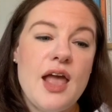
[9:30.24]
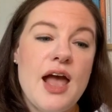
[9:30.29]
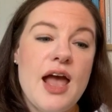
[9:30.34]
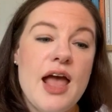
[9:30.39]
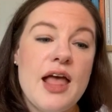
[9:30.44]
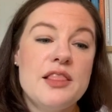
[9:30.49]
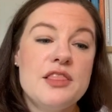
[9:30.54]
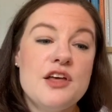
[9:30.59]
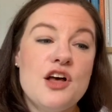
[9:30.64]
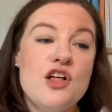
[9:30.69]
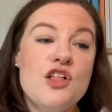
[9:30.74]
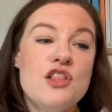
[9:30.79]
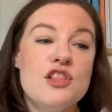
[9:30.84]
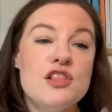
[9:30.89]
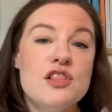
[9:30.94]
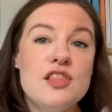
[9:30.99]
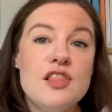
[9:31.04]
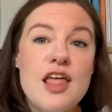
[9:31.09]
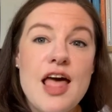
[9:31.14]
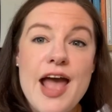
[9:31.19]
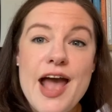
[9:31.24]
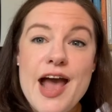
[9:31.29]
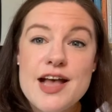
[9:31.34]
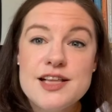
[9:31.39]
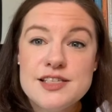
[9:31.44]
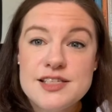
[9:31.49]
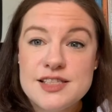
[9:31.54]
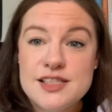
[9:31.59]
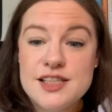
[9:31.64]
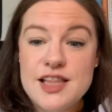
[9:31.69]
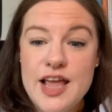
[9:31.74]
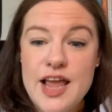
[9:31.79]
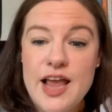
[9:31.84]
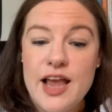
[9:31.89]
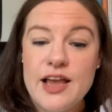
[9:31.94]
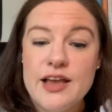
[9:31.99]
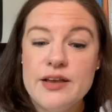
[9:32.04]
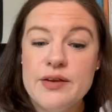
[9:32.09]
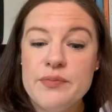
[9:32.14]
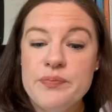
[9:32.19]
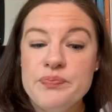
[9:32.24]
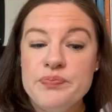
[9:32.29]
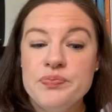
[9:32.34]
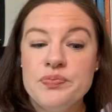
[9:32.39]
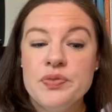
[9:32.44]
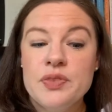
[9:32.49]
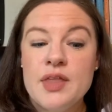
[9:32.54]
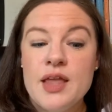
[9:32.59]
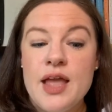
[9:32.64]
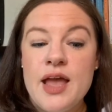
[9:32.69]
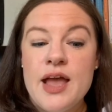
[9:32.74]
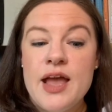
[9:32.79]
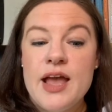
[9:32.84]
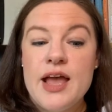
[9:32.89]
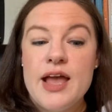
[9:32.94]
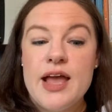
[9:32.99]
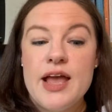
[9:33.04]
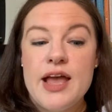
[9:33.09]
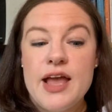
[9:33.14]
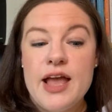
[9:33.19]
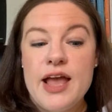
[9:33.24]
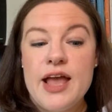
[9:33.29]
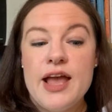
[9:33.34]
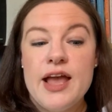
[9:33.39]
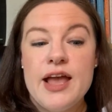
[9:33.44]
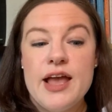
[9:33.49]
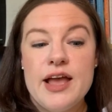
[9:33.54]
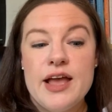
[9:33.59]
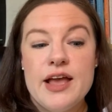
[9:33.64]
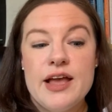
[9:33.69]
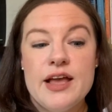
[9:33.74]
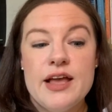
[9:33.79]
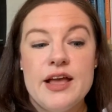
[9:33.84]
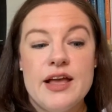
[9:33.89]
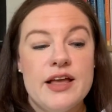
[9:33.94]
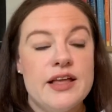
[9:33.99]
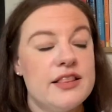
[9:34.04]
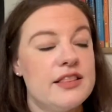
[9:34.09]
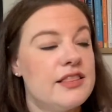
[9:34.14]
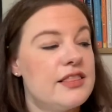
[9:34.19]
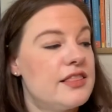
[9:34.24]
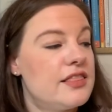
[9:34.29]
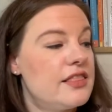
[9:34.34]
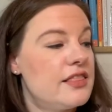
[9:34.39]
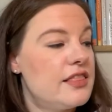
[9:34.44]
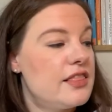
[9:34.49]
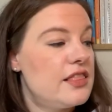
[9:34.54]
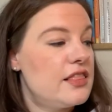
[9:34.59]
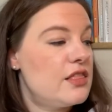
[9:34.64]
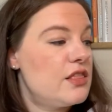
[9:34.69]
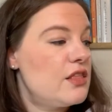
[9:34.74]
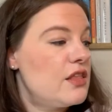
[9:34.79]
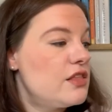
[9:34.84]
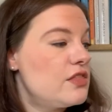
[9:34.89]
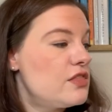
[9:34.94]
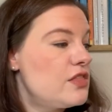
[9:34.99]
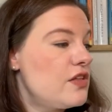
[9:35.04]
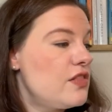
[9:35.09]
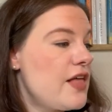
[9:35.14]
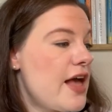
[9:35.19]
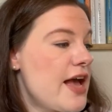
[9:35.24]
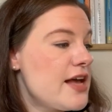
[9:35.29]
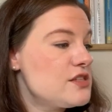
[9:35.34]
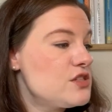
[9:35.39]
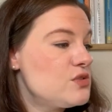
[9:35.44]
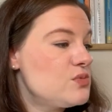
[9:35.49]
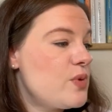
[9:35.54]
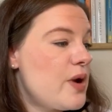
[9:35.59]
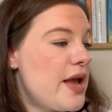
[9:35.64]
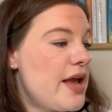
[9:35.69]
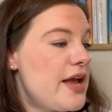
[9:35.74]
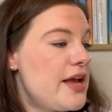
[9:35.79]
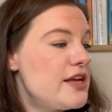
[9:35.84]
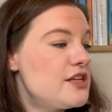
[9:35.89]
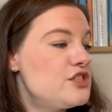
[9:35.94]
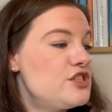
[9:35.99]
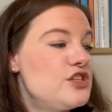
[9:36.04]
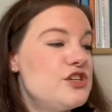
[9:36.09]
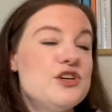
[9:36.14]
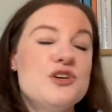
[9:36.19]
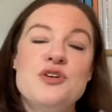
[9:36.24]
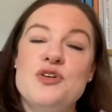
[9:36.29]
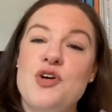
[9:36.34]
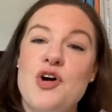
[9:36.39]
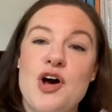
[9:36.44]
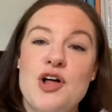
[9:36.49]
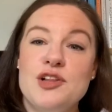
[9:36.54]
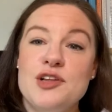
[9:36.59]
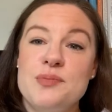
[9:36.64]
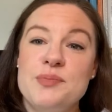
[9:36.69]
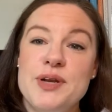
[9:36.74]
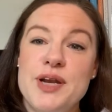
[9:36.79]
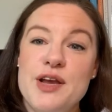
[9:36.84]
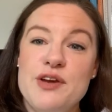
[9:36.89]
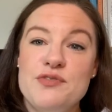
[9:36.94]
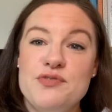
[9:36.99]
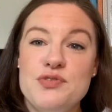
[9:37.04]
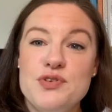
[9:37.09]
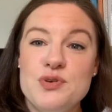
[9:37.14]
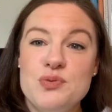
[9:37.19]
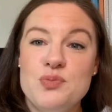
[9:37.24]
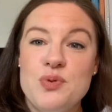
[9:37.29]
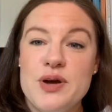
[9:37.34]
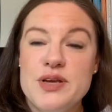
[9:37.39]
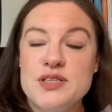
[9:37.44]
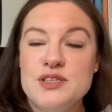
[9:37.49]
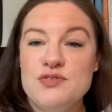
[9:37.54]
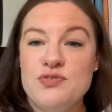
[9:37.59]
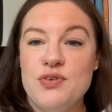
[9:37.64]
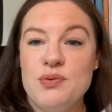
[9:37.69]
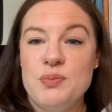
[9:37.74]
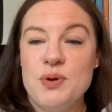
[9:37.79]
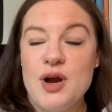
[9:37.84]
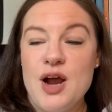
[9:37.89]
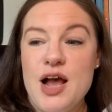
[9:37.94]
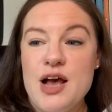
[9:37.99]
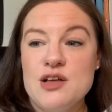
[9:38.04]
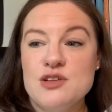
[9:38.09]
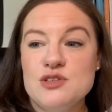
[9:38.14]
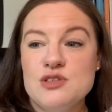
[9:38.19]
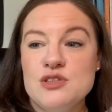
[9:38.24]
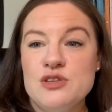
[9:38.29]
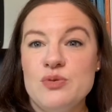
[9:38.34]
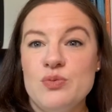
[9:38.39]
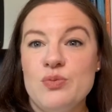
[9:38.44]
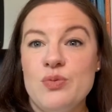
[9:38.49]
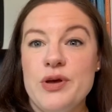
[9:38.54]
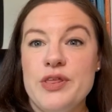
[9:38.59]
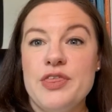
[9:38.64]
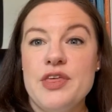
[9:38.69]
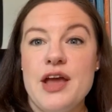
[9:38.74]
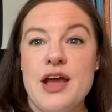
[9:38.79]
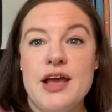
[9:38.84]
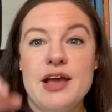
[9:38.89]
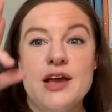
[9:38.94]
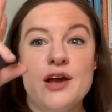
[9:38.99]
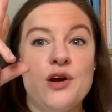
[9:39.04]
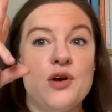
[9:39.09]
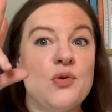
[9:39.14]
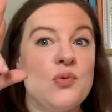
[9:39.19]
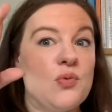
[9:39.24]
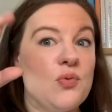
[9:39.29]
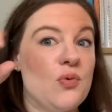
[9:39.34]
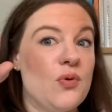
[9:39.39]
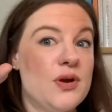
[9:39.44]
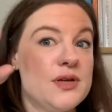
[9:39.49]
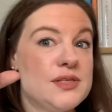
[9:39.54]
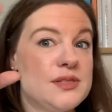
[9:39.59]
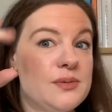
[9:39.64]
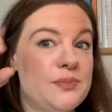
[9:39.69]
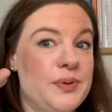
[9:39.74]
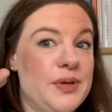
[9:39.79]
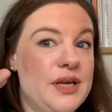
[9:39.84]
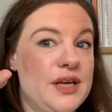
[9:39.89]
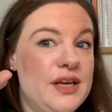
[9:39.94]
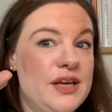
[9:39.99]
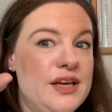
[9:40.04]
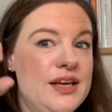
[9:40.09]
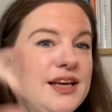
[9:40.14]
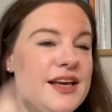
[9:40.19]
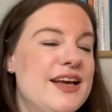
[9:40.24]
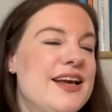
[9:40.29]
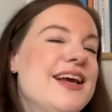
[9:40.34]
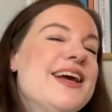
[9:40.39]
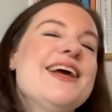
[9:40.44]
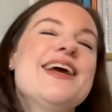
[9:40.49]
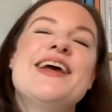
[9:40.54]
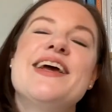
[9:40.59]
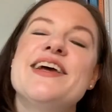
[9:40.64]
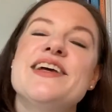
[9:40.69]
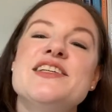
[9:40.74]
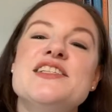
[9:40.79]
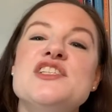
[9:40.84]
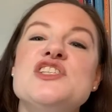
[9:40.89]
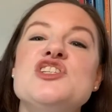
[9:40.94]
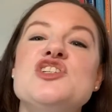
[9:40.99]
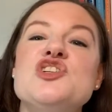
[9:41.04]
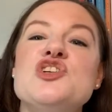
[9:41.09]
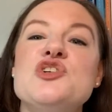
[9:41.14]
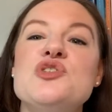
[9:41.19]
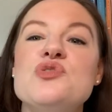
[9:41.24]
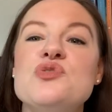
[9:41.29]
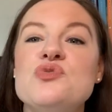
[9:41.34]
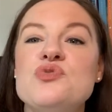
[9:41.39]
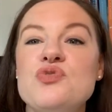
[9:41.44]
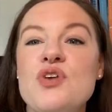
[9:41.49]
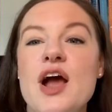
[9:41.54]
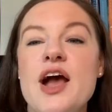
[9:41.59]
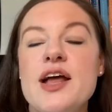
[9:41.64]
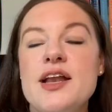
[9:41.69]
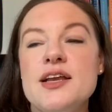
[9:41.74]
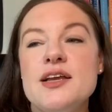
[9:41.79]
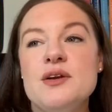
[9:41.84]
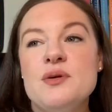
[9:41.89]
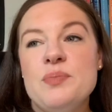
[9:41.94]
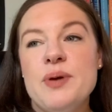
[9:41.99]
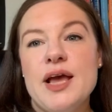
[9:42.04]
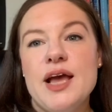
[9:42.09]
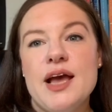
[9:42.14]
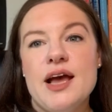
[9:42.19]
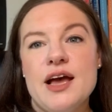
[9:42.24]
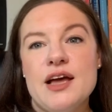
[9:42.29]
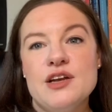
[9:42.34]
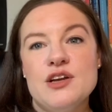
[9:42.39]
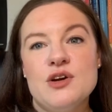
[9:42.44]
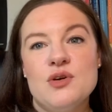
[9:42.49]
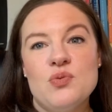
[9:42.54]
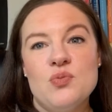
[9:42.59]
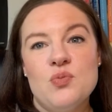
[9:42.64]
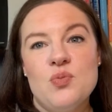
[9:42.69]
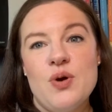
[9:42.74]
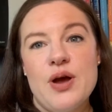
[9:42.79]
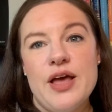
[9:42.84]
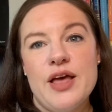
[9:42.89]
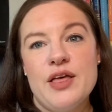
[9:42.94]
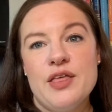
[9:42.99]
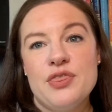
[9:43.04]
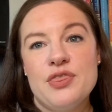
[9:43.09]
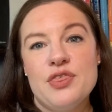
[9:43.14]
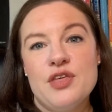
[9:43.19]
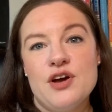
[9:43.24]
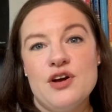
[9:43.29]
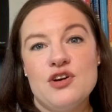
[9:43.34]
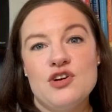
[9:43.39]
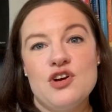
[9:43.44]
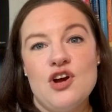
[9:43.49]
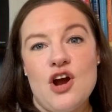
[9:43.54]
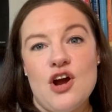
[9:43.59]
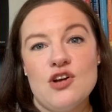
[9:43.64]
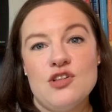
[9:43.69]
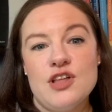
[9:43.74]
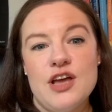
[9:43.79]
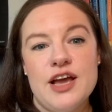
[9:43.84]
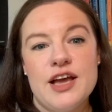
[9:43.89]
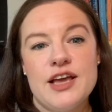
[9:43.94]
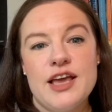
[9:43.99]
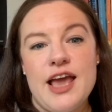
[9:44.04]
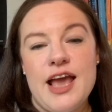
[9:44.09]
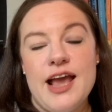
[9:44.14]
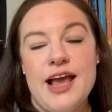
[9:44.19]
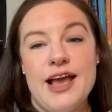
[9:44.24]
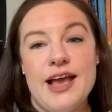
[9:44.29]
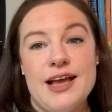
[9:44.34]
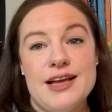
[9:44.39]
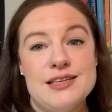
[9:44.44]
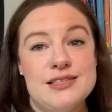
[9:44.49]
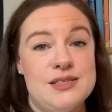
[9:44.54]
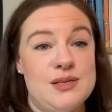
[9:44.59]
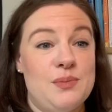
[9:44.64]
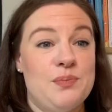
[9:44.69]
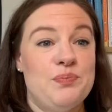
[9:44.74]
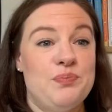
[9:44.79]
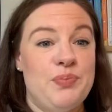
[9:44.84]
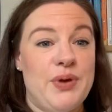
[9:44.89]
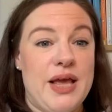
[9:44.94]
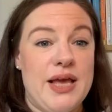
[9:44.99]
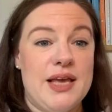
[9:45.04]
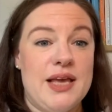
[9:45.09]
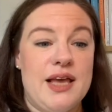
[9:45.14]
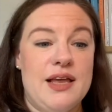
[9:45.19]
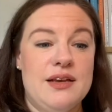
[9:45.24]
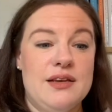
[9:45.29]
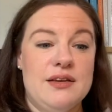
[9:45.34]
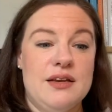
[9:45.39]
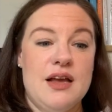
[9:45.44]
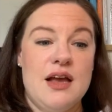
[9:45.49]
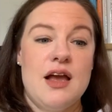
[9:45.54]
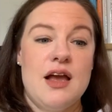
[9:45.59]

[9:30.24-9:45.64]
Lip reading: And the last thing, the last way to eliminate food waste from your house with a recipe is to fry it in a pan with garlic and bacon.